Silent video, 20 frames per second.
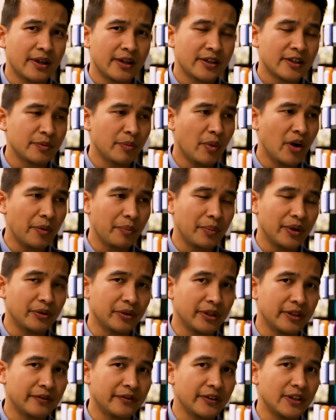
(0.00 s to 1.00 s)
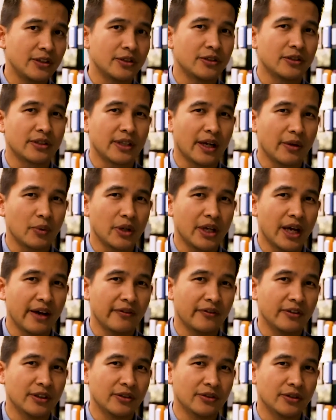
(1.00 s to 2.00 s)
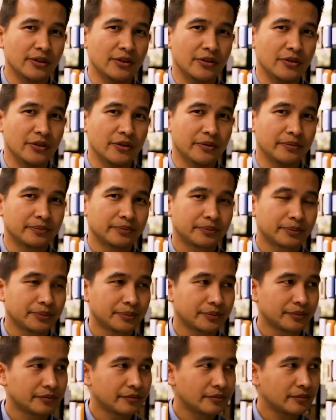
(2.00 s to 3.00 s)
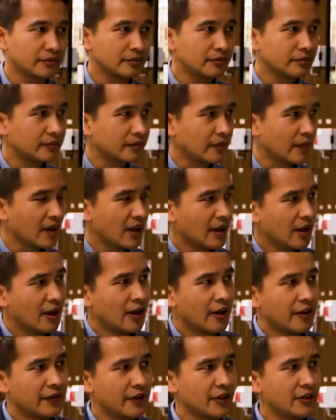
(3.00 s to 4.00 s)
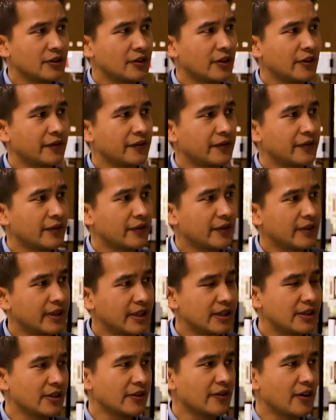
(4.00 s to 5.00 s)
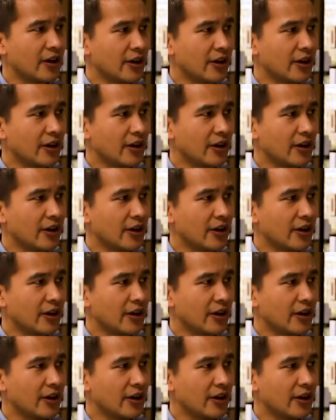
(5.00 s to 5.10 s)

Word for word: smart building features that we have in the solution. First off, these are